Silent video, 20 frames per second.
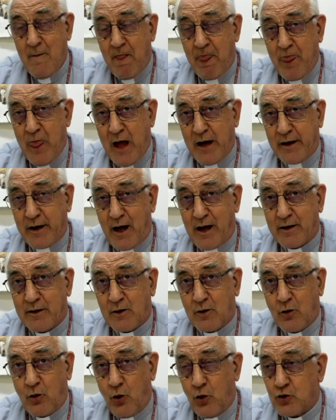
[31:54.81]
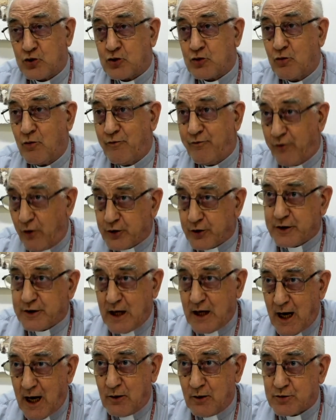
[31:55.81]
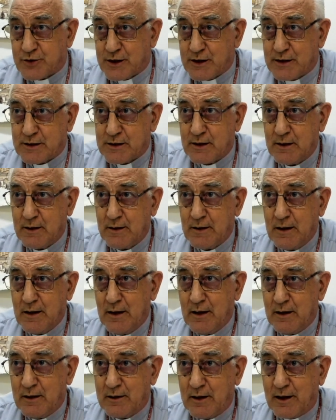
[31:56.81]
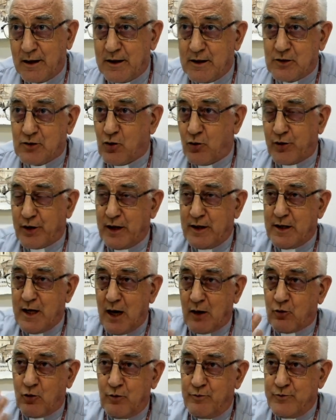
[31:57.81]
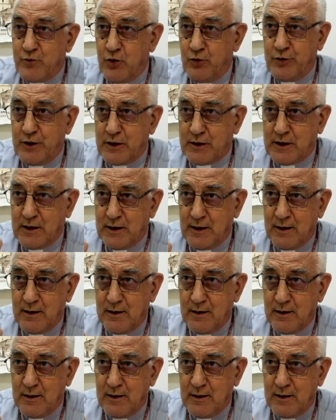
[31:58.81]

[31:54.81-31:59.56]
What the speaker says: there are close to 40 houses. There is already a community.